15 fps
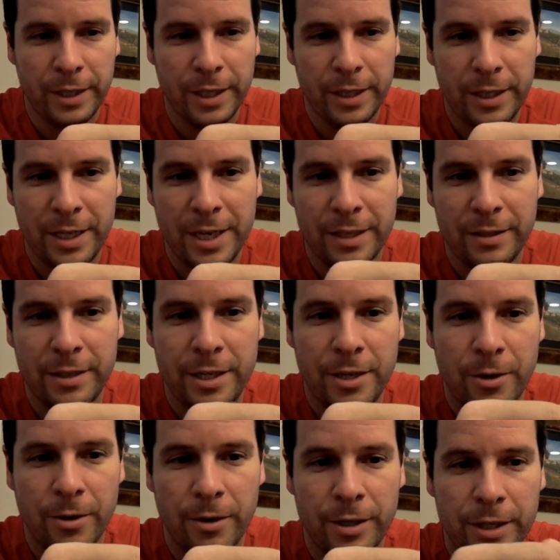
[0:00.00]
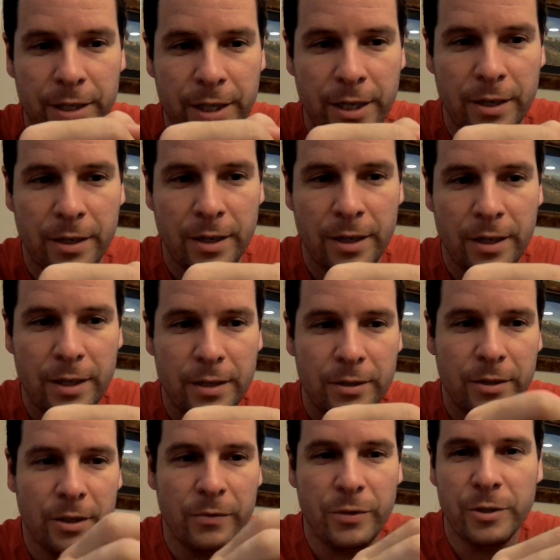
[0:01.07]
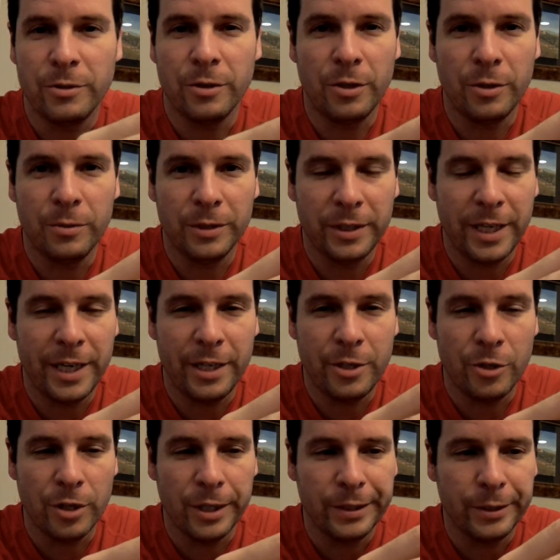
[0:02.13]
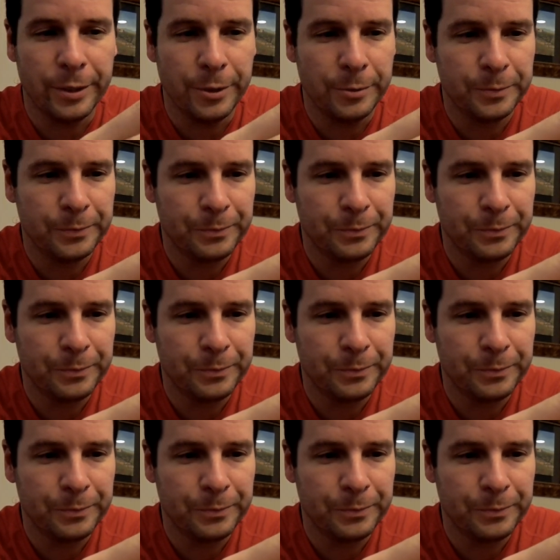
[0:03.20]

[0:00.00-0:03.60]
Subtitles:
get the SD card in there. So if you struggle with that, you're not alone.